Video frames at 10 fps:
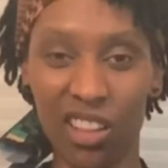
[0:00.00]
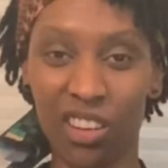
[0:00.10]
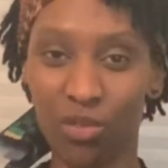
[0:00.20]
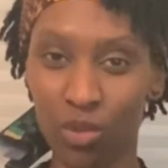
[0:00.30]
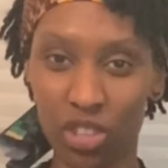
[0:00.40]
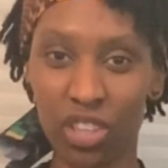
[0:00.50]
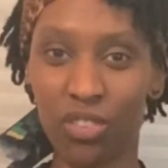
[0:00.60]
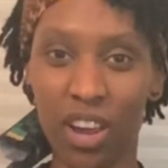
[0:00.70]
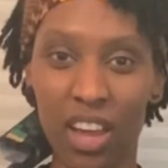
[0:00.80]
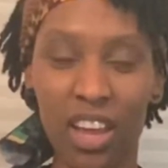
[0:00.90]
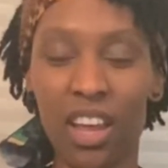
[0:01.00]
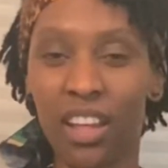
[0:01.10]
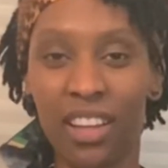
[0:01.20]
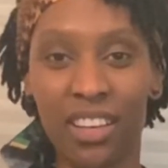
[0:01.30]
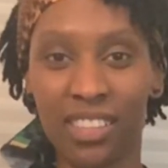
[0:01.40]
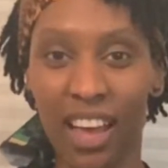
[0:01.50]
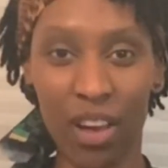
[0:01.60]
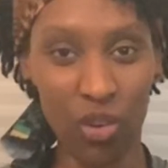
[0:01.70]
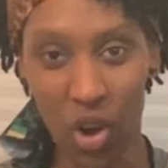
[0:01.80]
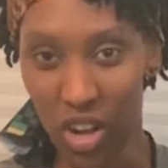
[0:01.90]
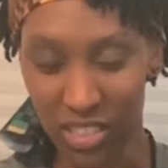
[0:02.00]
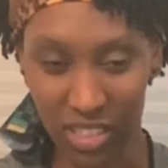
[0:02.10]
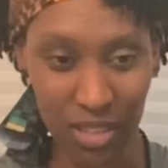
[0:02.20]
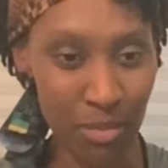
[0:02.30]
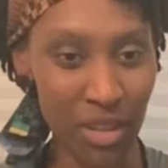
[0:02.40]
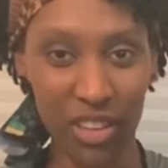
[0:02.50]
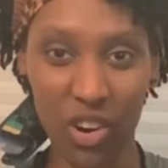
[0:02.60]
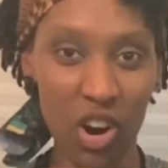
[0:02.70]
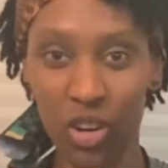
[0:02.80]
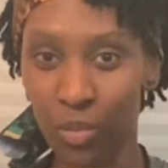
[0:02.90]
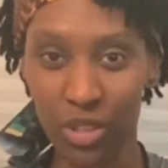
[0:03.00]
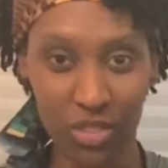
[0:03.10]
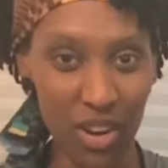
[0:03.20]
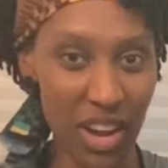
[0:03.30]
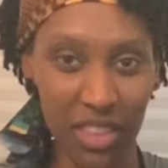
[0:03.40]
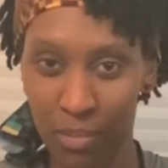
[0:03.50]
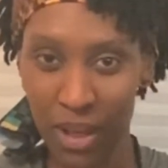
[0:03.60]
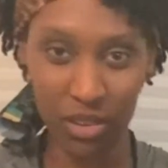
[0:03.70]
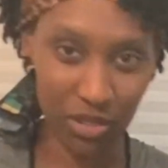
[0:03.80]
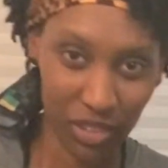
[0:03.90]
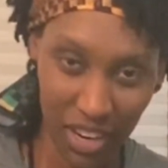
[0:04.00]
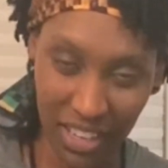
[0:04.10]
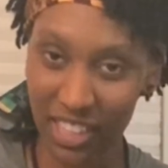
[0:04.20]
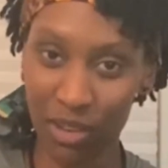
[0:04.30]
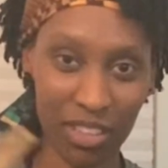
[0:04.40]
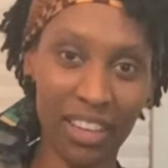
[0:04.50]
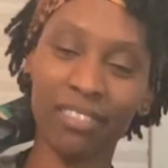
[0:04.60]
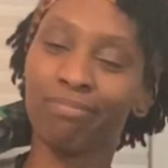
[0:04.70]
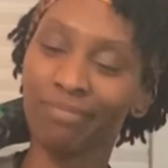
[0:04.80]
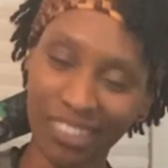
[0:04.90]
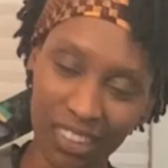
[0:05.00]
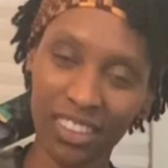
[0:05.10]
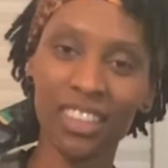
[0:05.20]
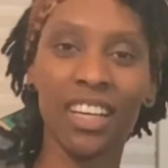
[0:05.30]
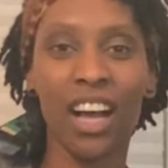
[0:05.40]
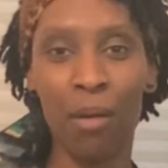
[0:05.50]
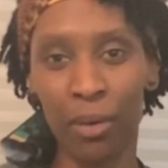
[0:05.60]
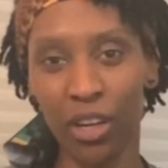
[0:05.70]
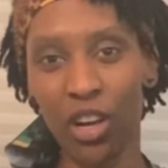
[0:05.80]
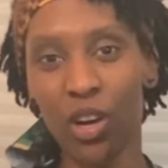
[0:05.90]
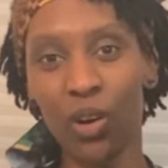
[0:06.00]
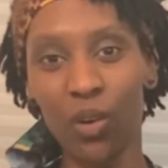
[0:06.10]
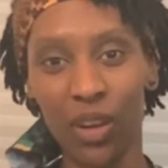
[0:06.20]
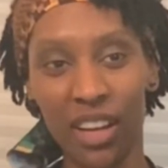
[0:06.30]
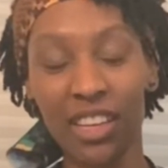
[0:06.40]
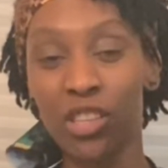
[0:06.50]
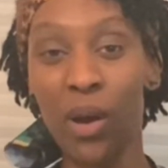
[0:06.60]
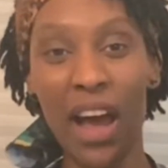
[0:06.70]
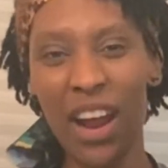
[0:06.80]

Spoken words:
and they're really great and they sound awesome and their hardware is great, their pedals are great. And I was like, "I'm going to go." And so I